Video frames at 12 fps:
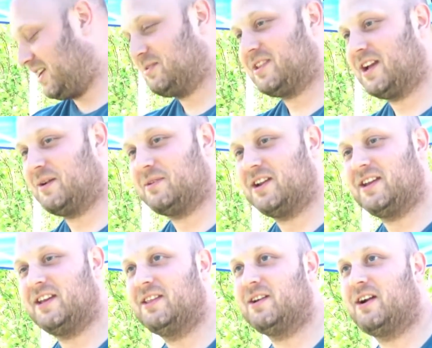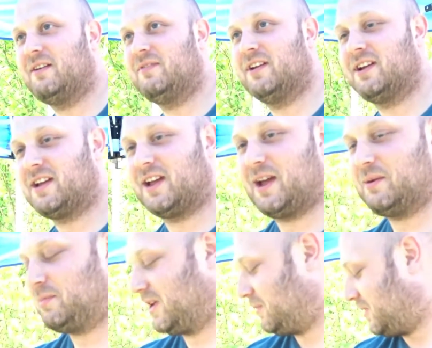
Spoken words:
I don't think I'm gonna either. I feel like I can't apply